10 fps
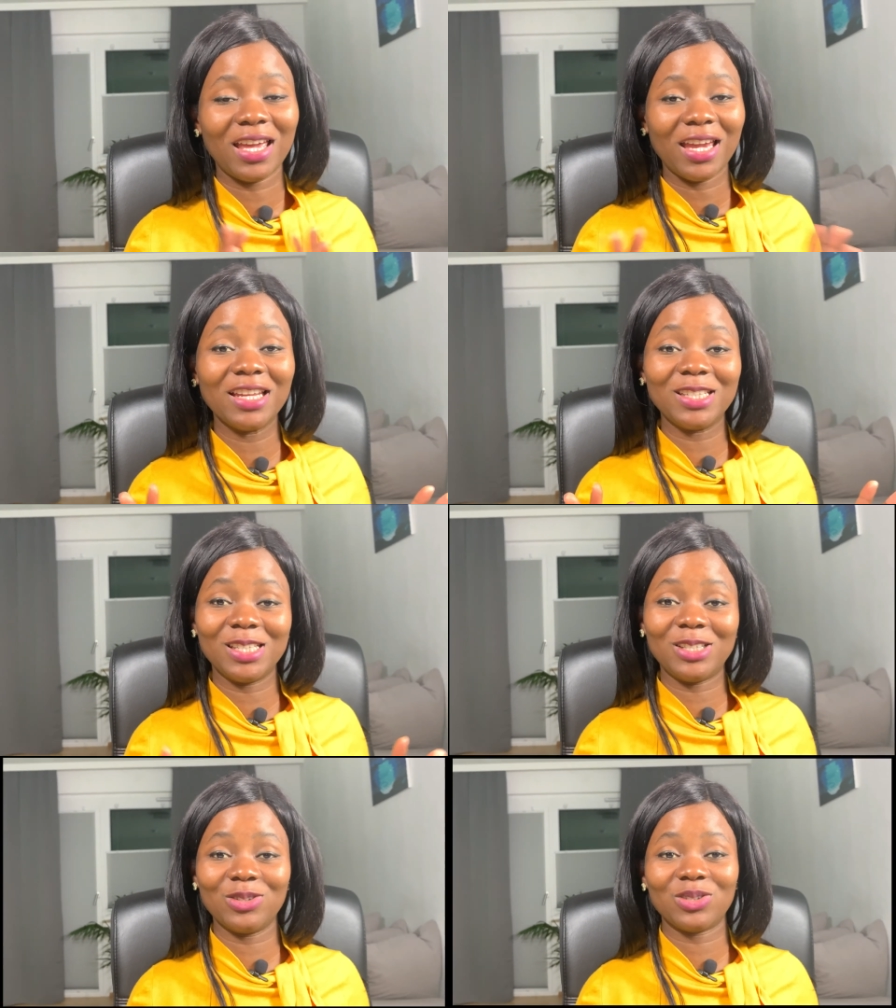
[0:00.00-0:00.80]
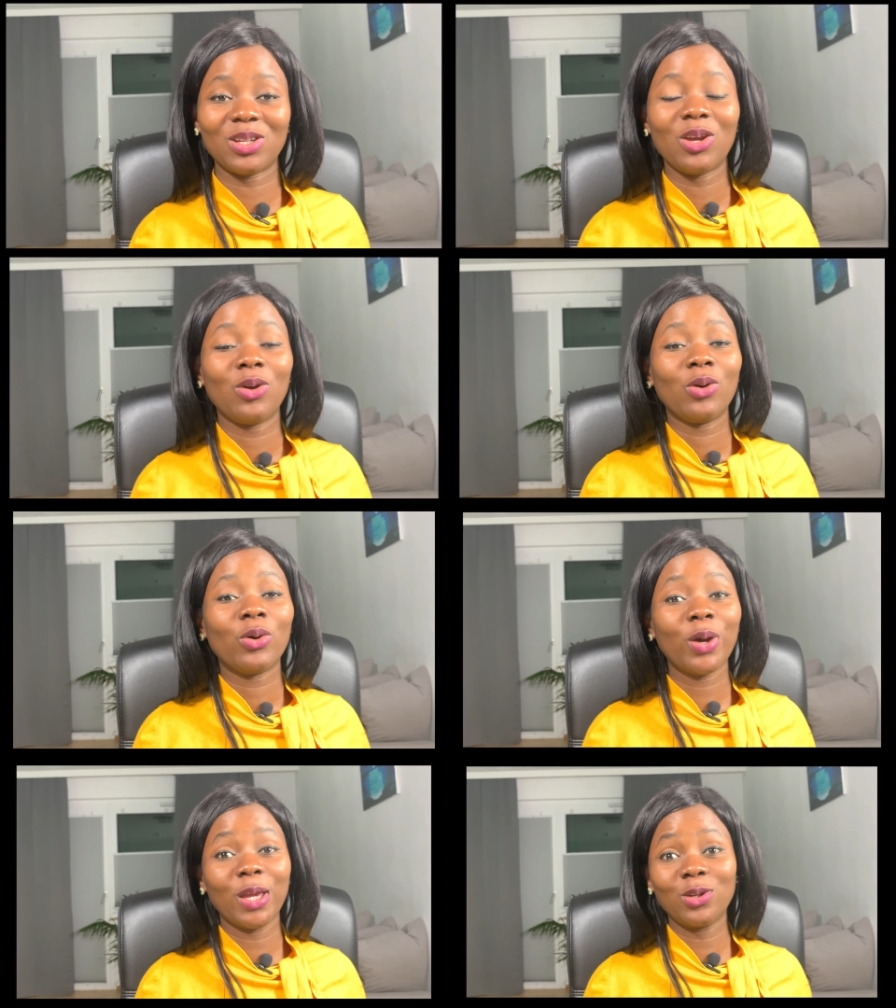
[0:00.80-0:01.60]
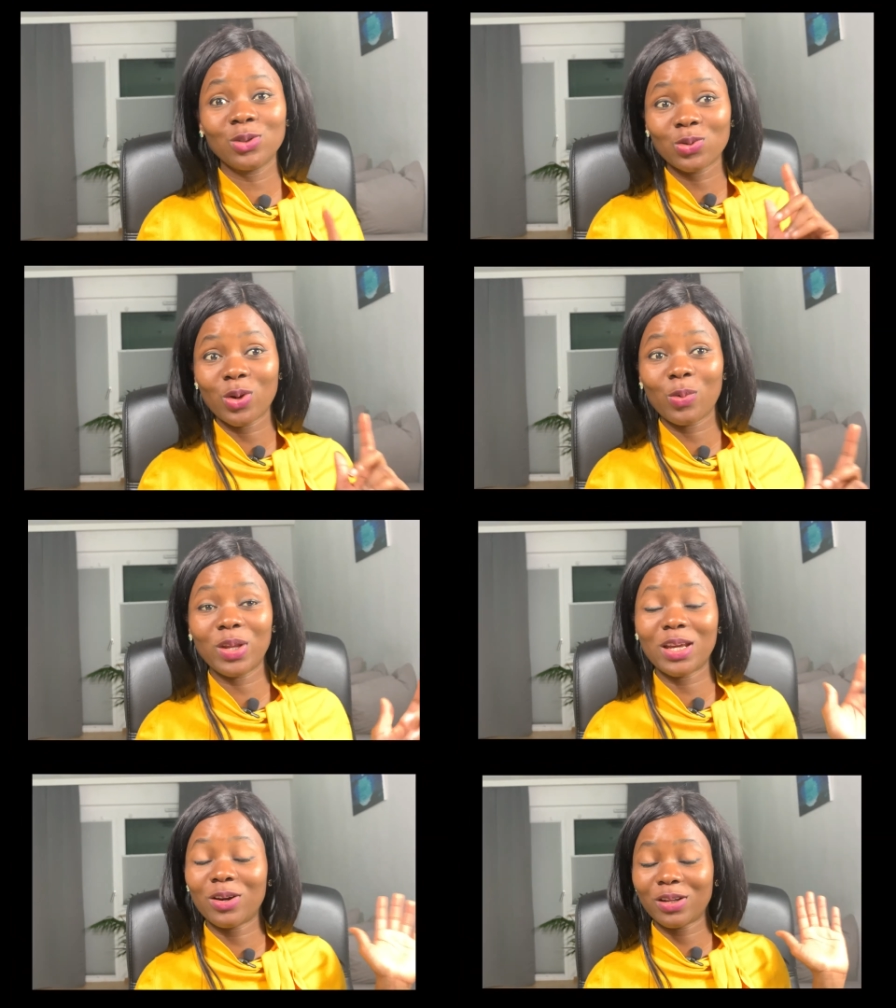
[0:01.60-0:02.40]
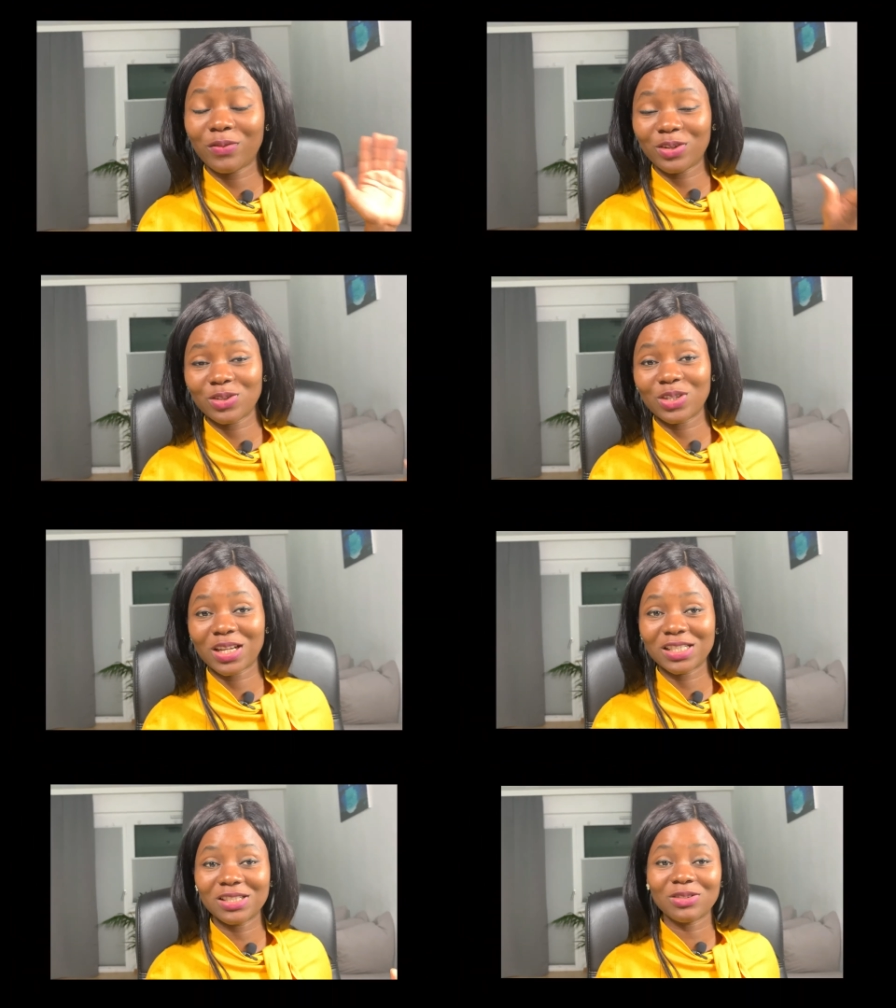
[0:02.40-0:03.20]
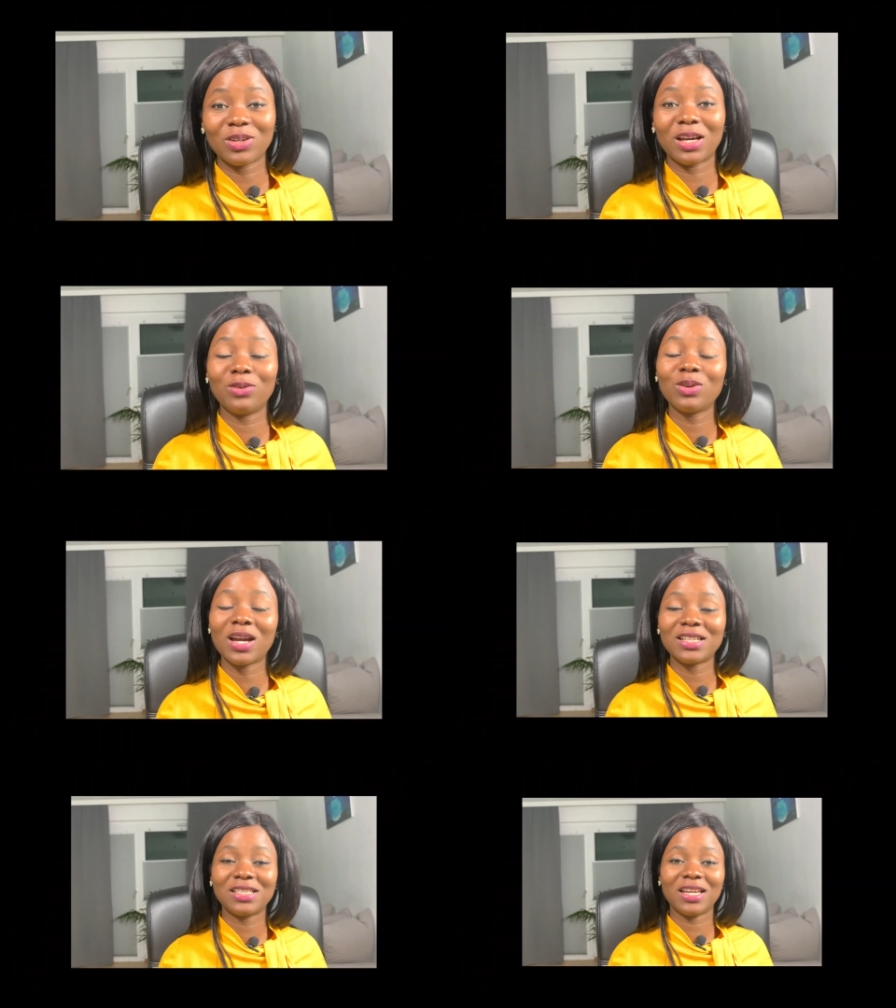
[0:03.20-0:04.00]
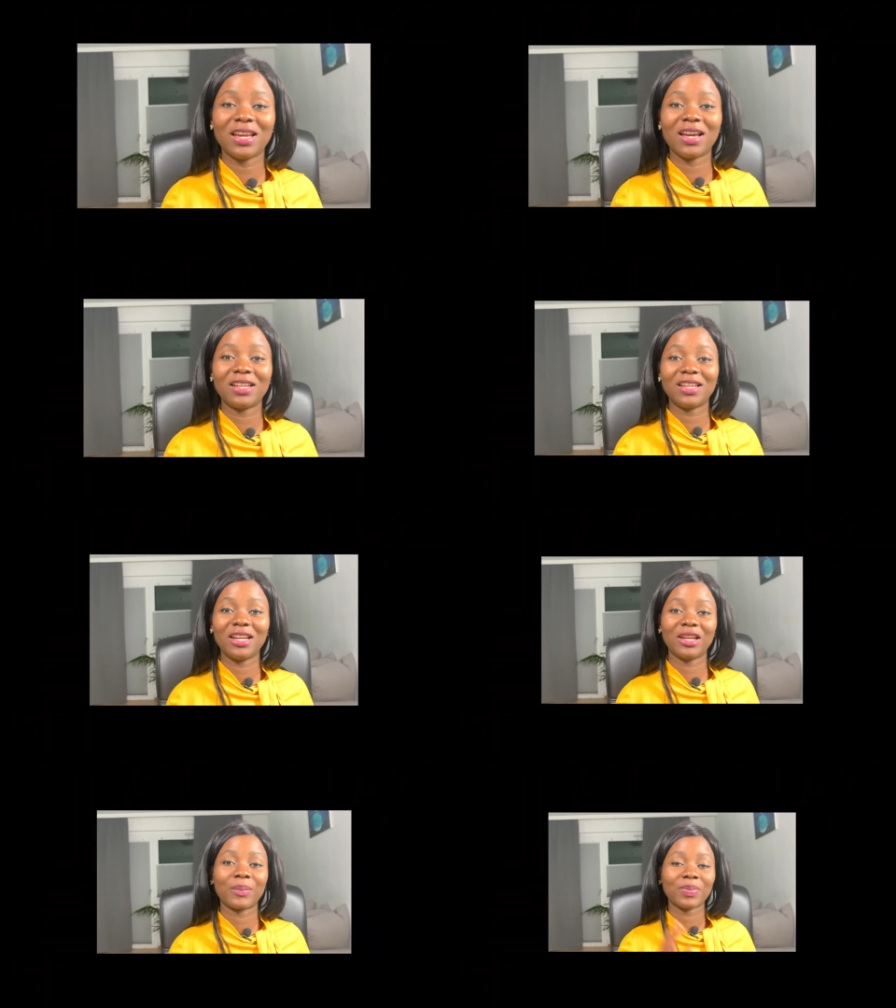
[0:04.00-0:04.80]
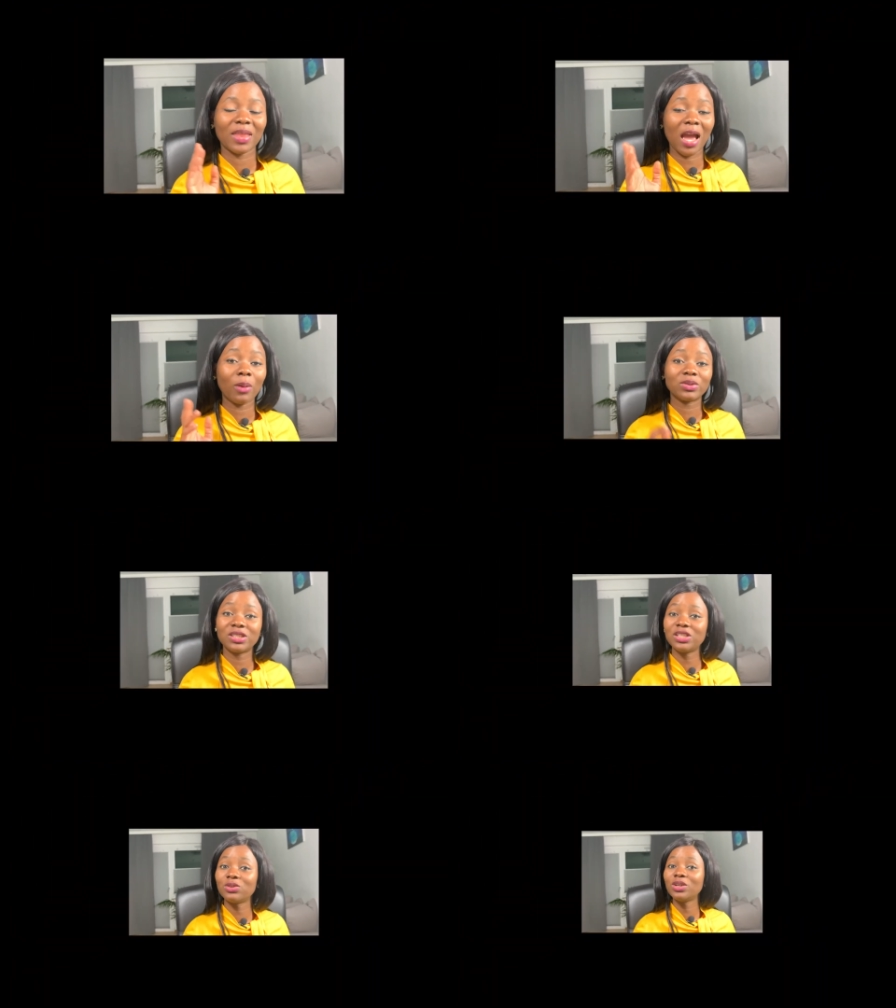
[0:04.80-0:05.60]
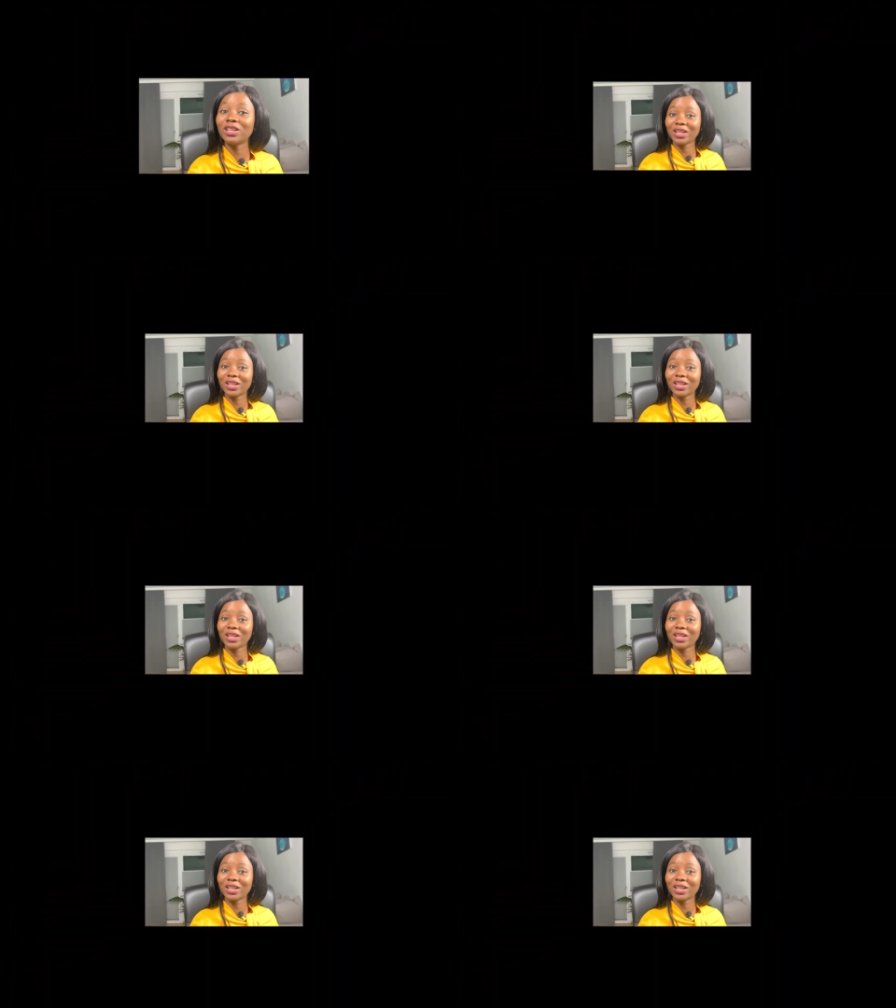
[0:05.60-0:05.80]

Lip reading: in details. Okay, don't go away. There are other videos you can look at here, and then I will see you in the